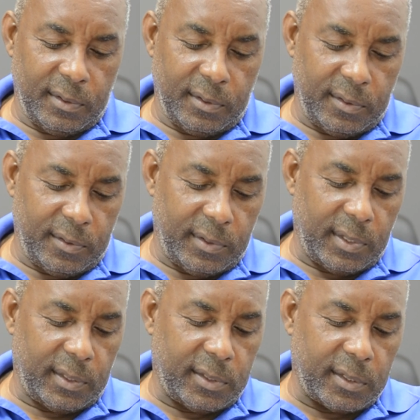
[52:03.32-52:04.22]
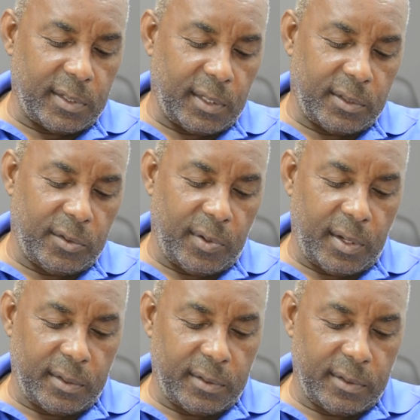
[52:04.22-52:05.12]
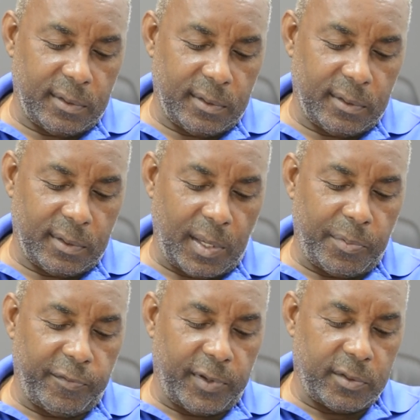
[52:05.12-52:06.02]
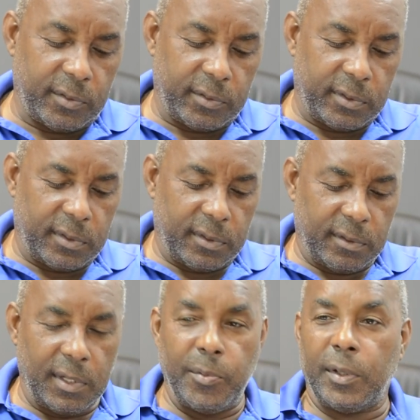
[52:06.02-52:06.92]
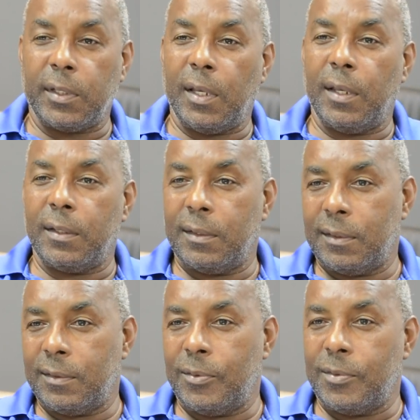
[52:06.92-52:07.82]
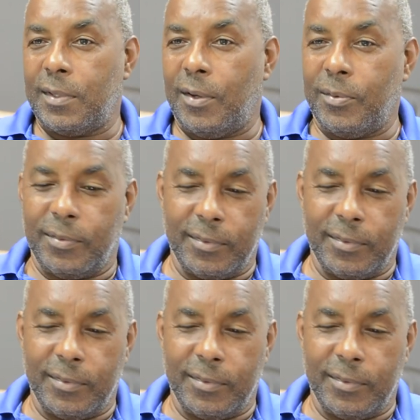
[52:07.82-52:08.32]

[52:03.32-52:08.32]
You know, then at Sussex you had Kepler Wessels, Imran Khan, who's now